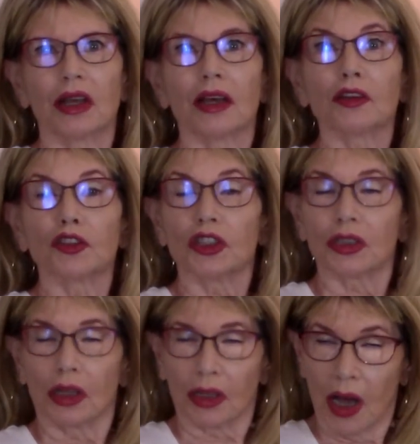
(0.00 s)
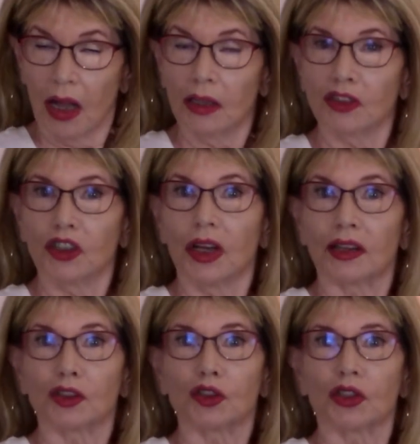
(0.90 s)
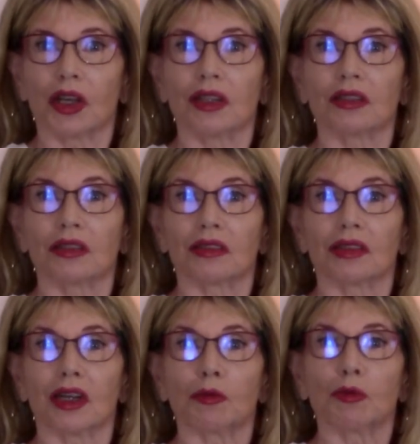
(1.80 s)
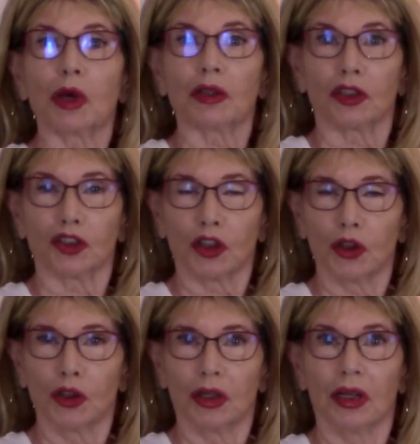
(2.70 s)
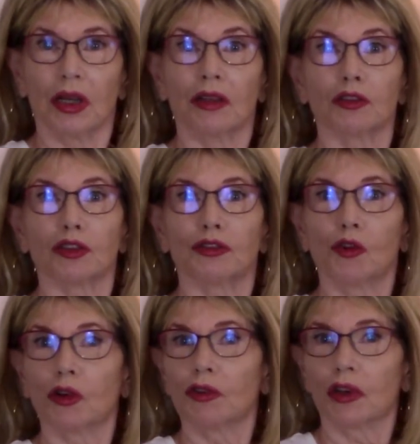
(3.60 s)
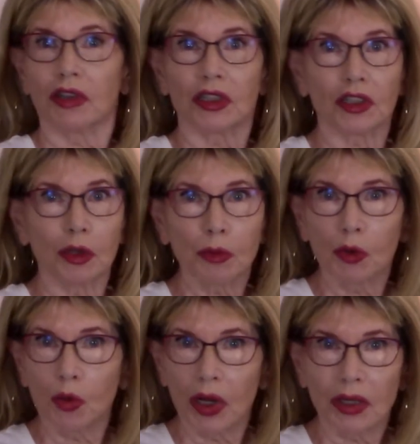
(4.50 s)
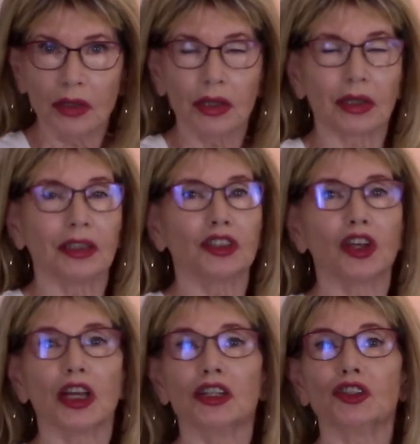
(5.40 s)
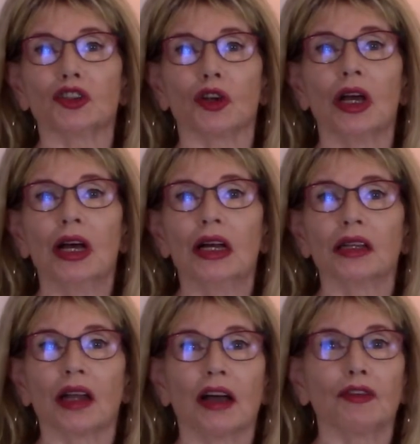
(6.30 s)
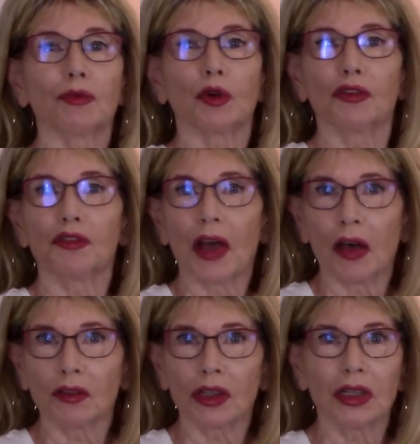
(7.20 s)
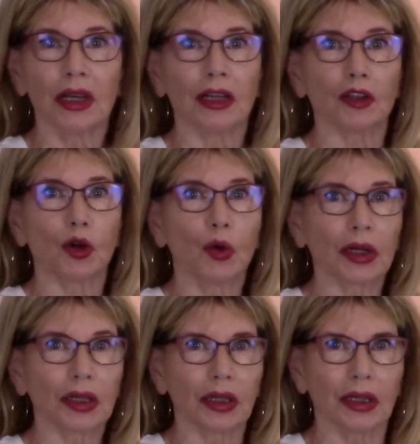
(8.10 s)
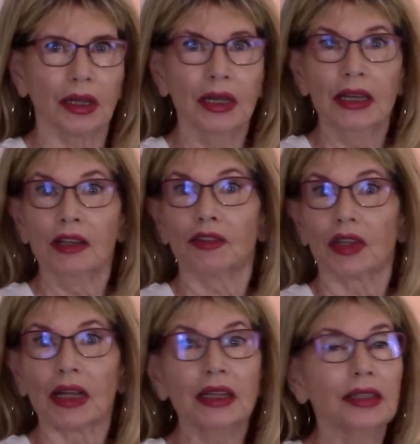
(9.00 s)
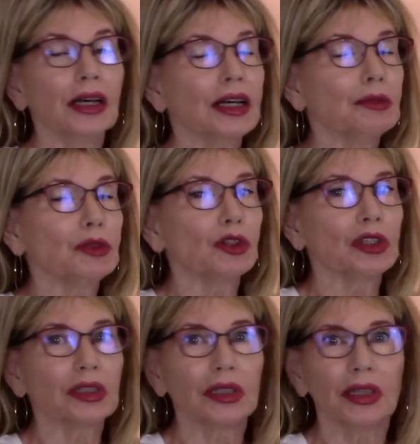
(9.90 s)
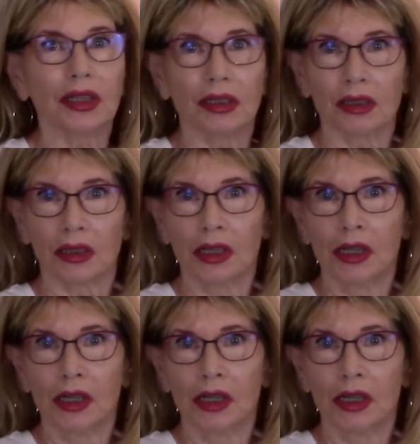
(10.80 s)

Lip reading: energy psychology exercises that I'm about to show you today. There's 4 very simple ones that can change your life profoundly and quickly. If at any time during today's